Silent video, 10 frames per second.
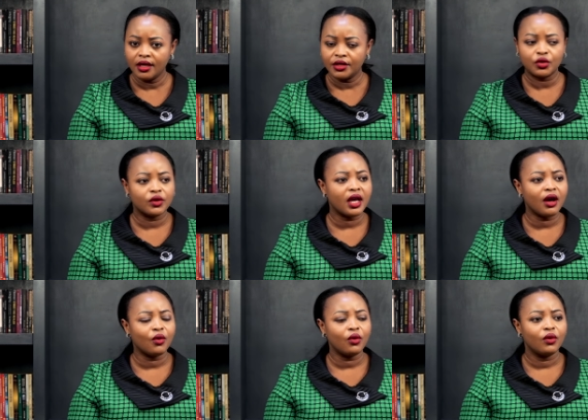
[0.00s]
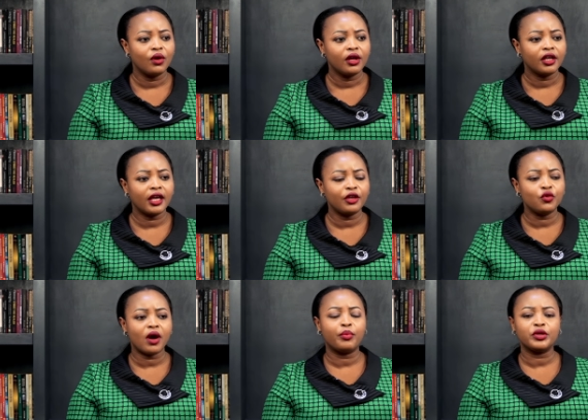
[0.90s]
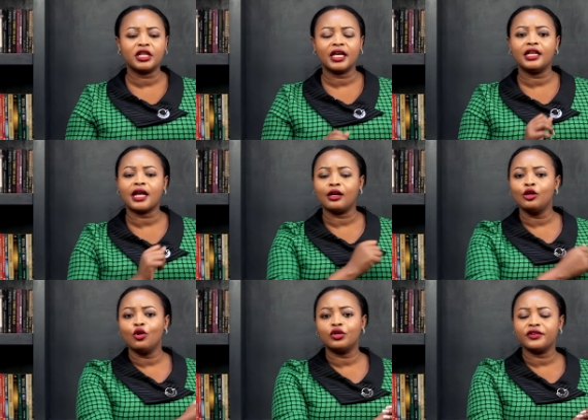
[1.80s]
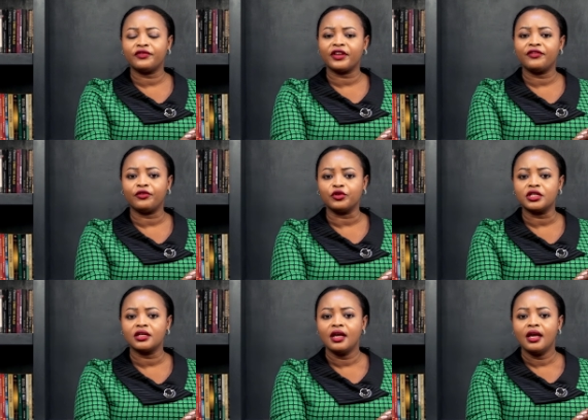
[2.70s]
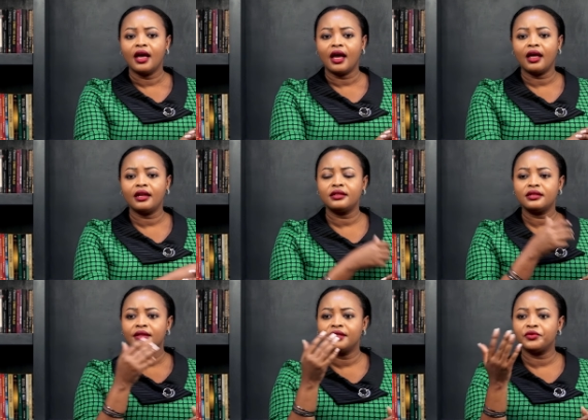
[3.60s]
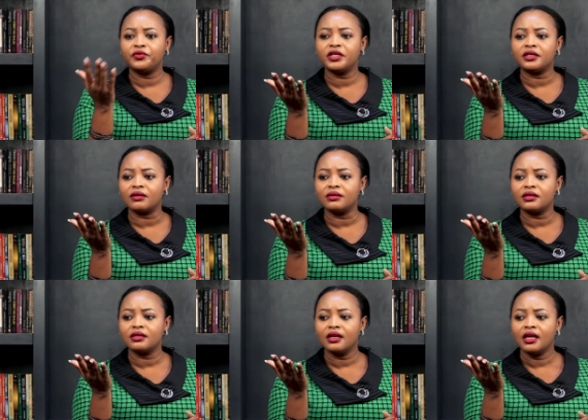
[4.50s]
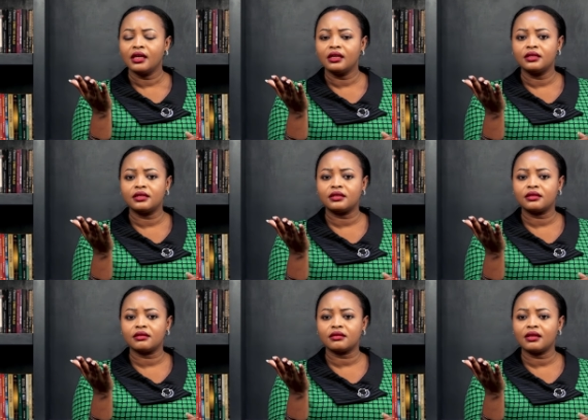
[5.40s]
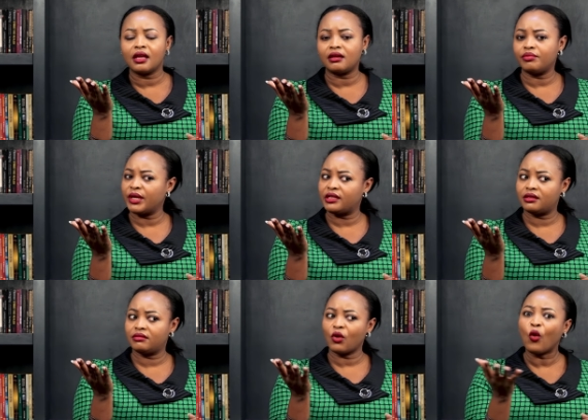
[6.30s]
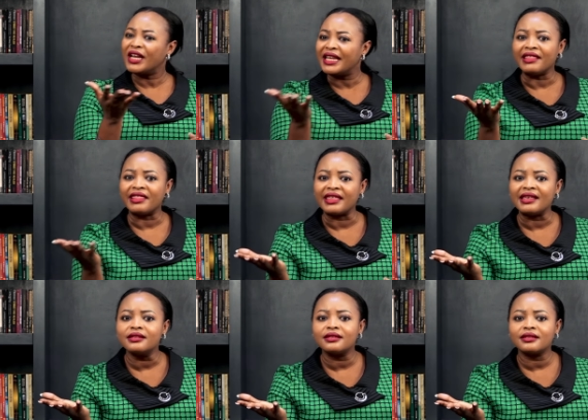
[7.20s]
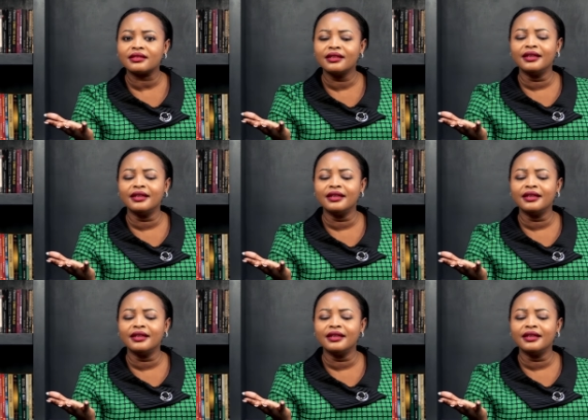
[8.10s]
So now, here you are putting in a lot of effort, and the result is like, but only this?